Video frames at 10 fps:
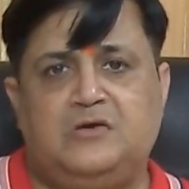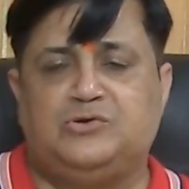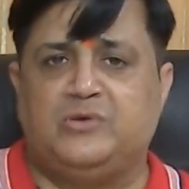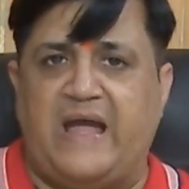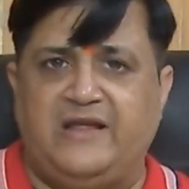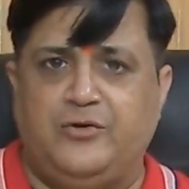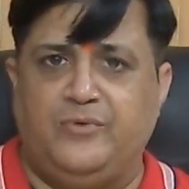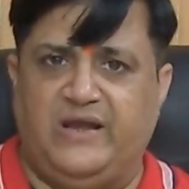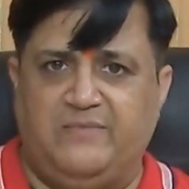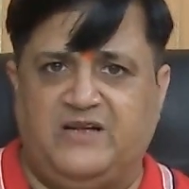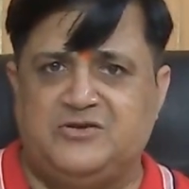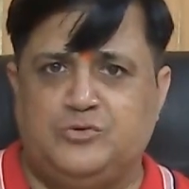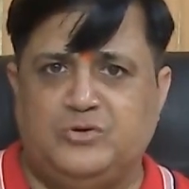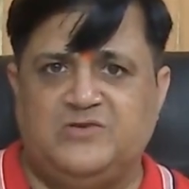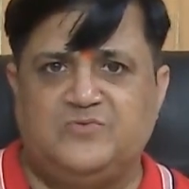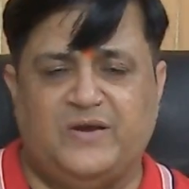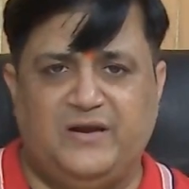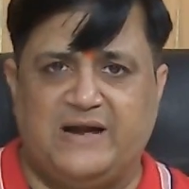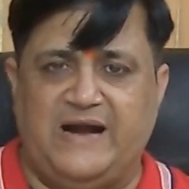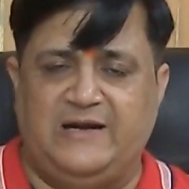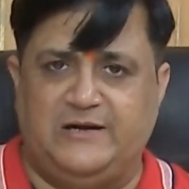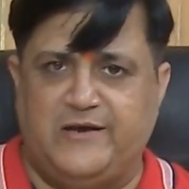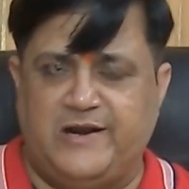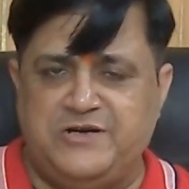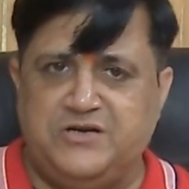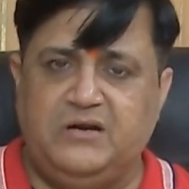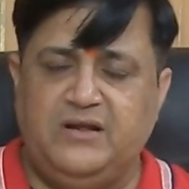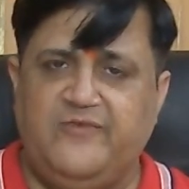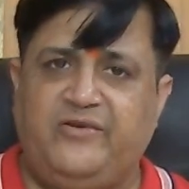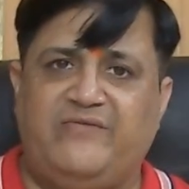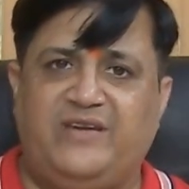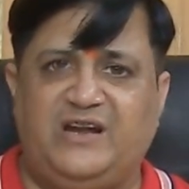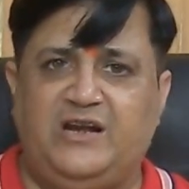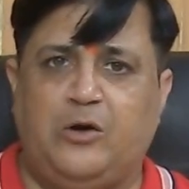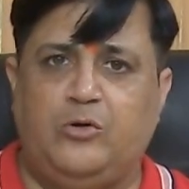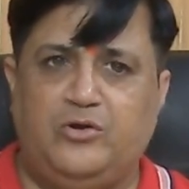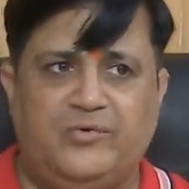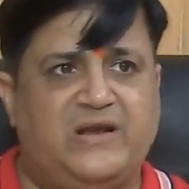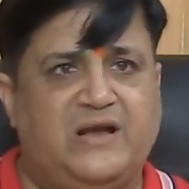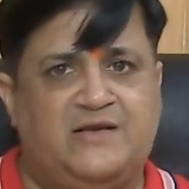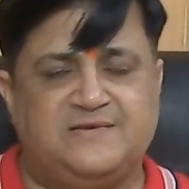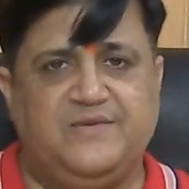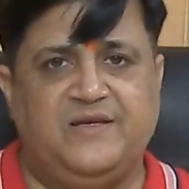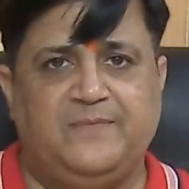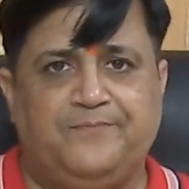So thank you very much, students, for your kind attention. If you have any doubt, you can ask them.